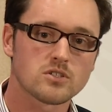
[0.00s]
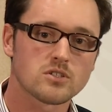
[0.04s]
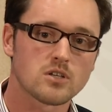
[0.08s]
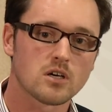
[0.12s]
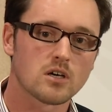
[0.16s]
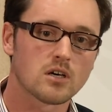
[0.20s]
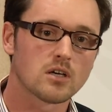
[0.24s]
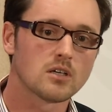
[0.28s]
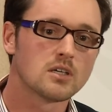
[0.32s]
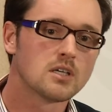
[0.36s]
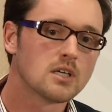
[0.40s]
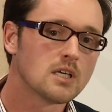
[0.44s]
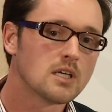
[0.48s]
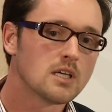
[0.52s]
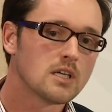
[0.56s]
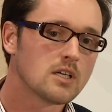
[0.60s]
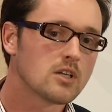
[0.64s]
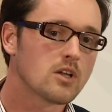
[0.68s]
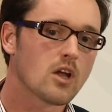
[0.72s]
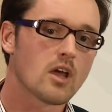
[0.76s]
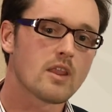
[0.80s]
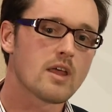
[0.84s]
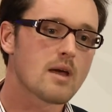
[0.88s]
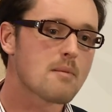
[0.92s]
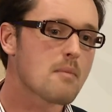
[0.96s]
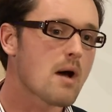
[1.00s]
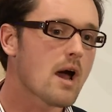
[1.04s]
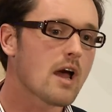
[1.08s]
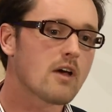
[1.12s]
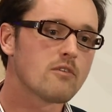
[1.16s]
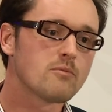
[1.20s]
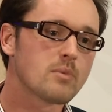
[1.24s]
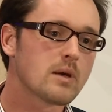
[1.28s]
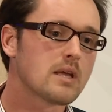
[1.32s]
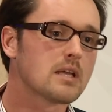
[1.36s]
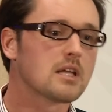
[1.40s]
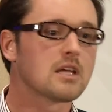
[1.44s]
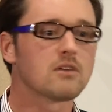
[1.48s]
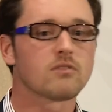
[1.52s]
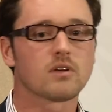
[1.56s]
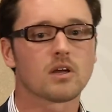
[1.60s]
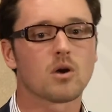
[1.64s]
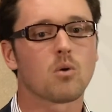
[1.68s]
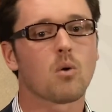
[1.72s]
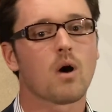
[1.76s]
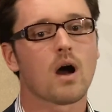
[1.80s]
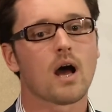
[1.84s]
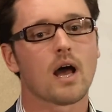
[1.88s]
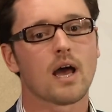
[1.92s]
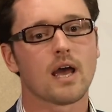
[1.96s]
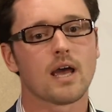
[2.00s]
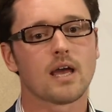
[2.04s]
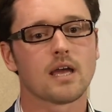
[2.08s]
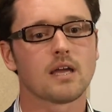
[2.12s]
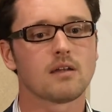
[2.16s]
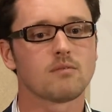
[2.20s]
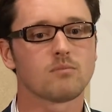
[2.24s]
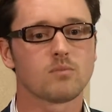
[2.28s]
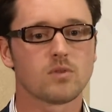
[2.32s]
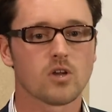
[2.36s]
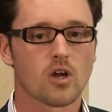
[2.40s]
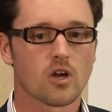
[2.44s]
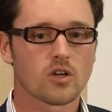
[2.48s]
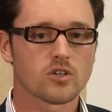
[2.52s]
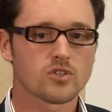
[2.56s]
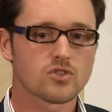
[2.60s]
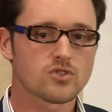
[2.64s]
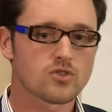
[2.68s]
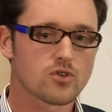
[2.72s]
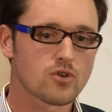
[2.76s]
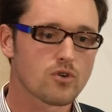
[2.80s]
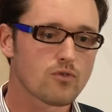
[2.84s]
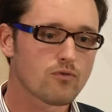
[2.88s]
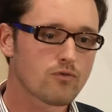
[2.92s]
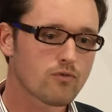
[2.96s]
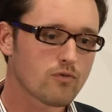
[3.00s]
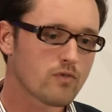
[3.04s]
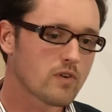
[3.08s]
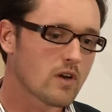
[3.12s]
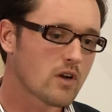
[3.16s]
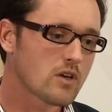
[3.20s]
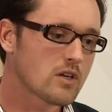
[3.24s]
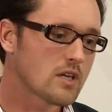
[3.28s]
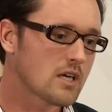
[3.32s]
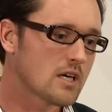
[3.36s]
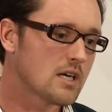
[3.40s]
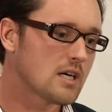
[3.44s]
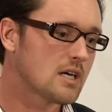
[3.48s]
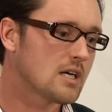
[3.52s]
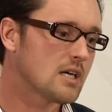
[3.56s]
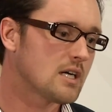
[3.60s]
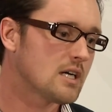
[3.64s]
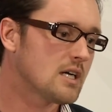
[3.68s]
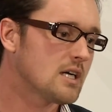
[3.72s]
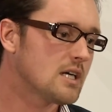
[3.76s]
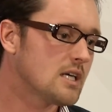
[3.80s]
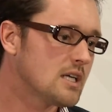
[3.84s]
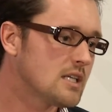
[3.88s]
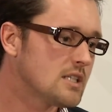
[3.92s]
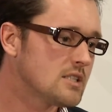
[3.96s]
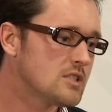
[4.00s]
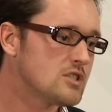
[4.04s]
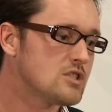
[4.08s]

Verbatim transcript: So you know, they may have been giving away, you know, sort of you know, uh,